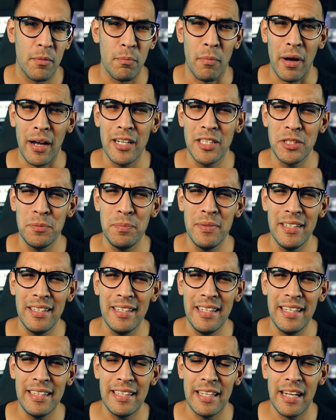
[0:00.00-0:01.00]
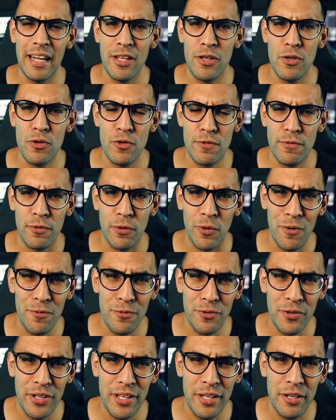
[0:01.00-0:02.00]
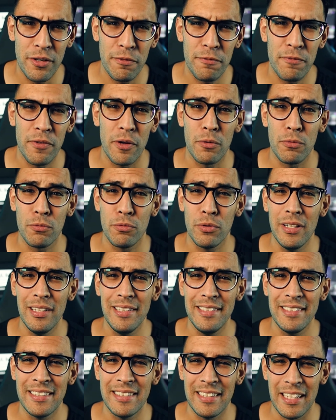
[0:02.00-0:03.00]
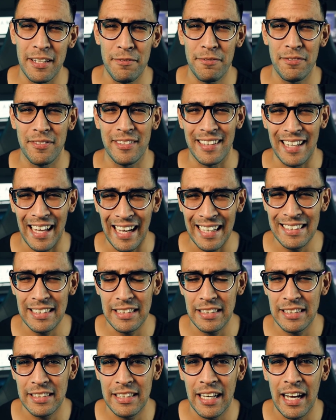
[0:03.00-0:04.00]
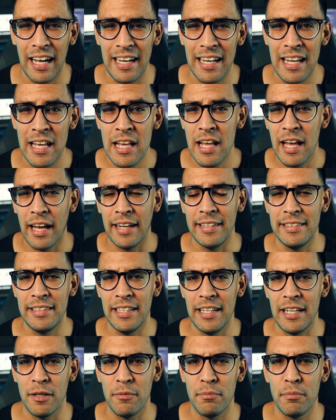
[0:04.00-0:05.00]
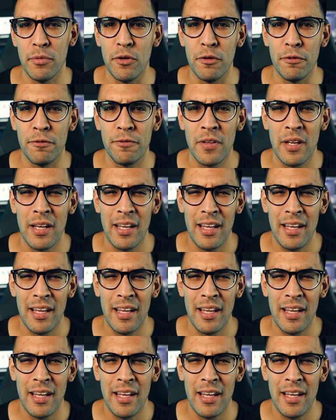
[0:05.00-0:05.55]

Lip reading: My Huntsman Elite that I used for over a year felt really stiff, nice and tight, and didn't move.